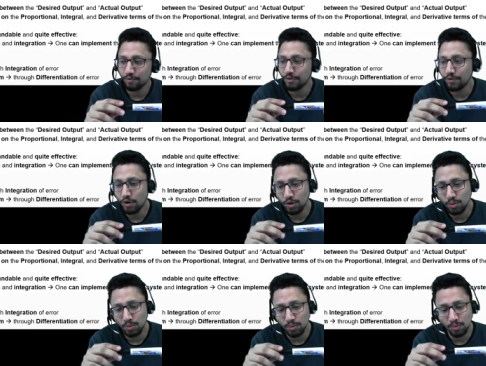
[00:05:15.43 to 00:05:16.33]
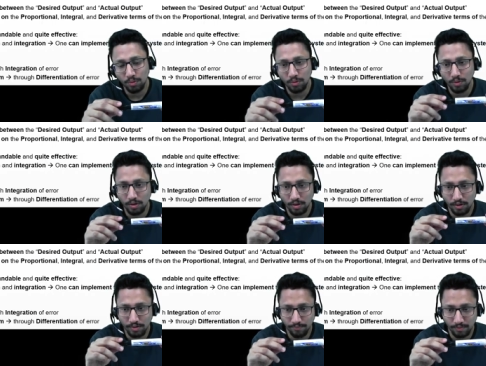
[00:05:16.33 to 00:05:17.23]
we want to
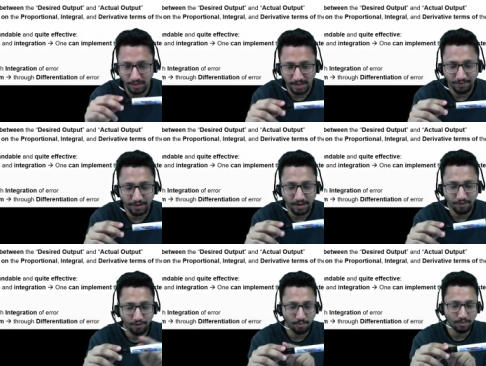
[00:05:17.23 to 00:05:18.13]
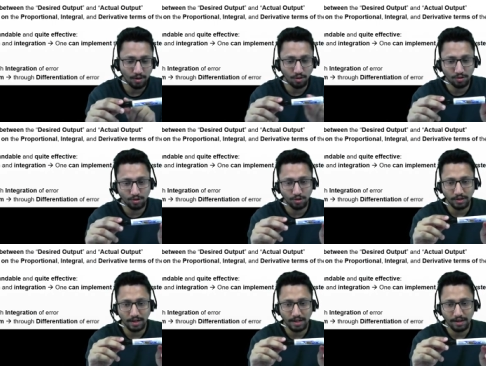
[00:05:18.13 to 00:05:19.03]
uh, lift it from the
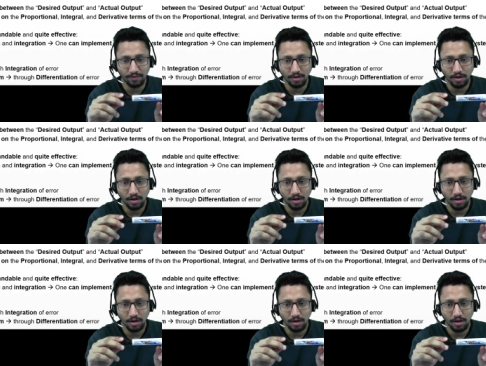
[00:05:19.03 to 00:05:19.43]
horizontal level